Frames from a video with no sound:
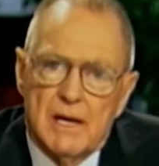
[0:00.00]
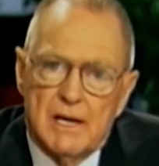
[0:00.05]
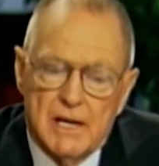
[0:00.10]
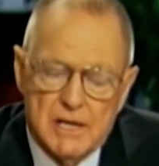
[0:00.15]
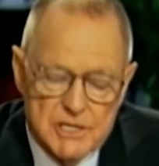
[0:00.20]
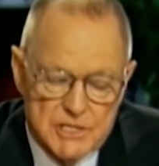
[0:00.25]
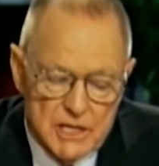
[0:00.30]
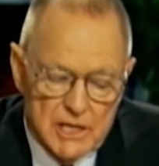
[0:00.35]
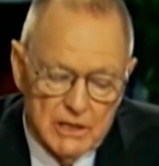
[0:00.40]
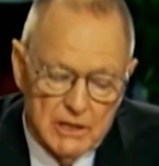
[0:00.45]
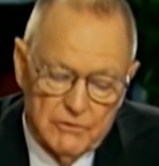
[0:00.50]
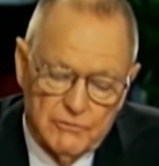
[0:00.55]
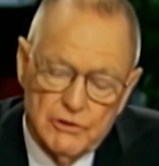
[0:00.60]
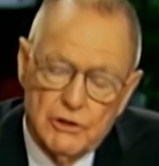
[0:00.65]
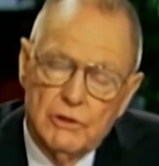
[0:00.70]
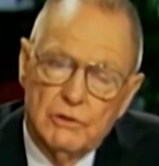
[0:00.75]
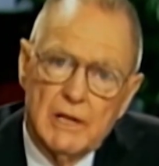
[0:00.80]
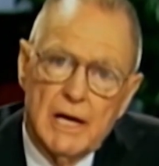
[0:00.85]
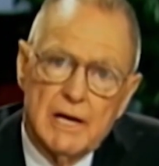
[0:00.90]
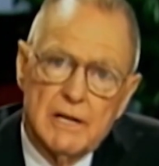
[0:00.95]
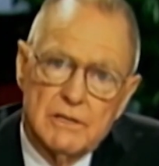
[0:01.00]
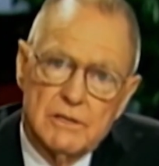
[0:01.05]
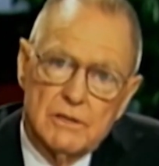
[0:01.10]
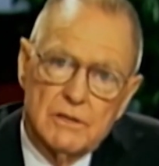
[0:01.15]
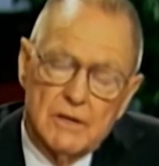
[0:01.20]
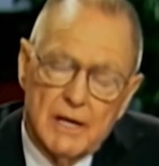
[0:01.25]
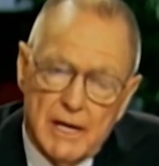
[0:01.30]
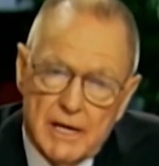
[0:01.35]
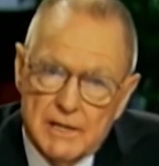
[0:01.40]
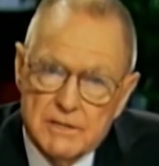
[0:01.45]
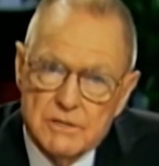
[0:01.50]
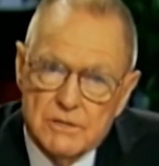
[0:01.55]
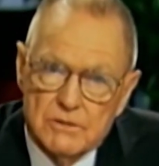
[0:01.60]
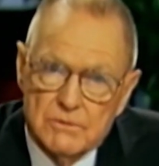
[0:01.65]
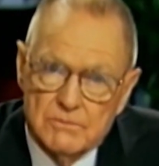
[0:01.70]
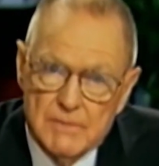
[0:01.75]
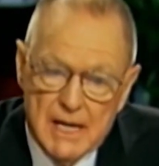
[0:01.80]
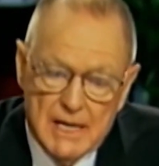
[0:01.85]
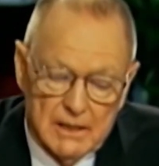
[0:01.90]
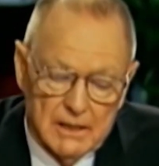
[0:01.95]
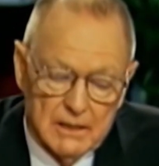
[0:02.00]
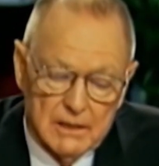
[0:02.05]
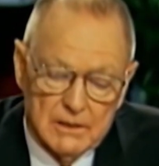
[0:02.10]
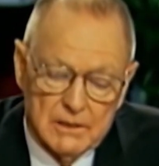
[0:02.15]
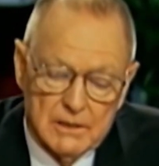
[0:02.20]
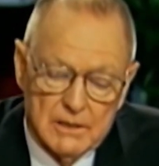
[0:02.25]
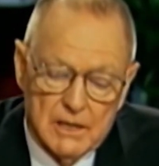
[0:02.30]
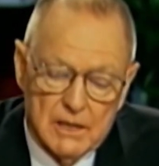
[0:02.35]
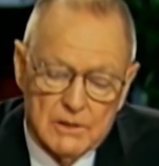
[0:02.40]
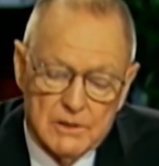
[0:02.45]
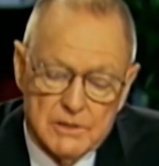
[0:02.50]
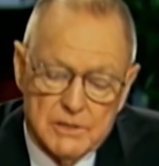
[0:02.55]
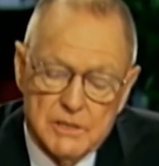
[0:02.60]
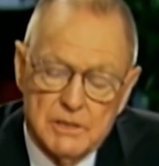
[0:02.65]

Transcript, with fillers: He said, If you lay your hands on my little daughter,